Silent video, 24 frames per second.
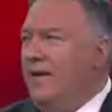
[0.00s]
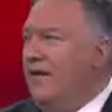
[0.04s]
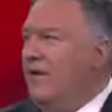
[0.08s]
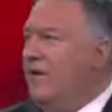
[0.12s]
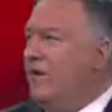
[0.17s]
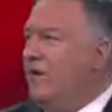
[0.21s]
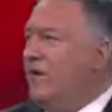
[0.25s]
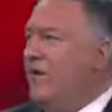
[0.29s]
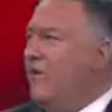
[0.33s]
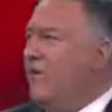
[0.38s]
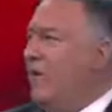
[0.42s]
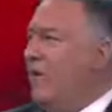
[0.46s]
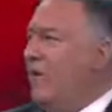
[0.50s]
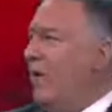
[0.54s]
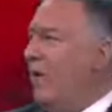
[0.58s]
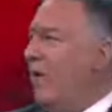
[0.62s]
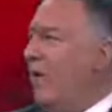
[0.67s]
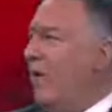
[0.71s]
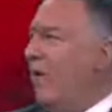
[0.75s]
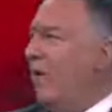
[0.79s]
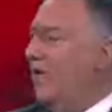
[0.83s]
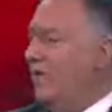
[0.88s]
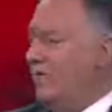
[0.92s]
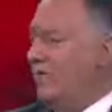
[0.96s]
Now, don't get me
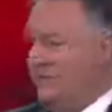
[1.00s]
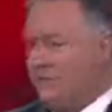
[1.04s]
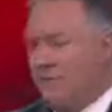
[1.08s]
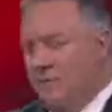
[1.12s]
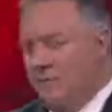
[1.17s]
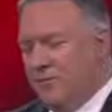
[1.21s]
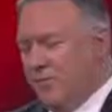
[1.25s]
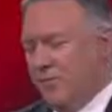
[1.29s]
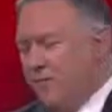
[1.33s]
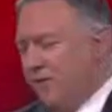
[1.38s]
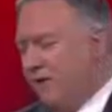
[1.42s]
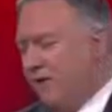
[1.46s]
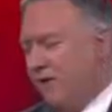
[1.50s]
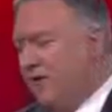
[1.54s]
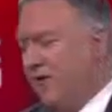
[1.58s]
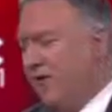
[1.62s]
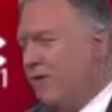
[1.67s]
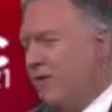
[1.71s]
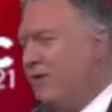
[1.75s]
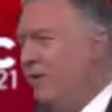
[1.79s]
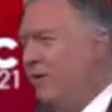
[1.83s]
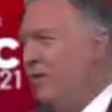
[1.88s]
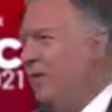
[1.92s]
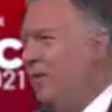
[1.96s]
wrong, sometimes we get
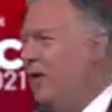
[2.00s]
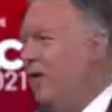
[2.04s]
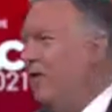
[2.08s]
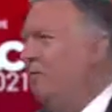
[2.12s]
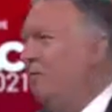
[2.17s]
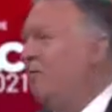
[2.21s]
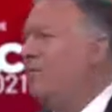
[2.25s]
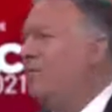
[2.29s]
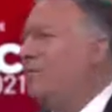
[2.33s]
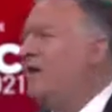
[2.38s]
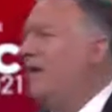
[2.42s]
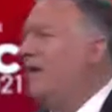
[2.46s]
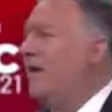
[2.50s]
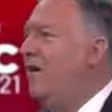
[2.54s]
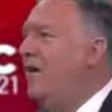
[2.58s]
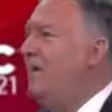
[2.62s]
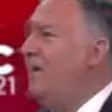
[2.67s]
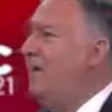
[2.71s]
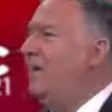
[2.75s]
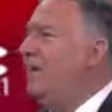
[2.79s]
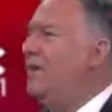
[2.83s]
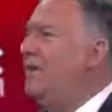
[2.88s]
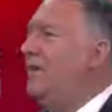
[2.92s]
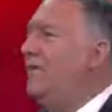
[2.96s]
accused, say we don't care
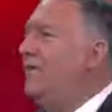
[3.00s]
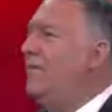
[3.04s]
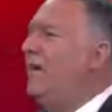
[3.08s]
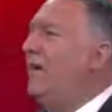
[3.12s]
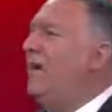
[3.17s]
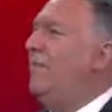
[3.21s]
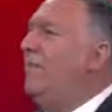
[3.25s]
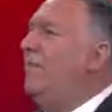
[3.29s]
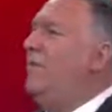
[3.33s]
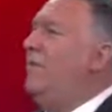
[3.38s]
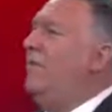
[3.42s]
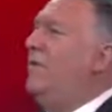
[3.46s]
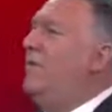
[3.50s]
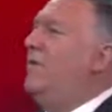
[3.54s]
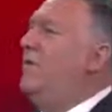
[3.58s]
about the environment,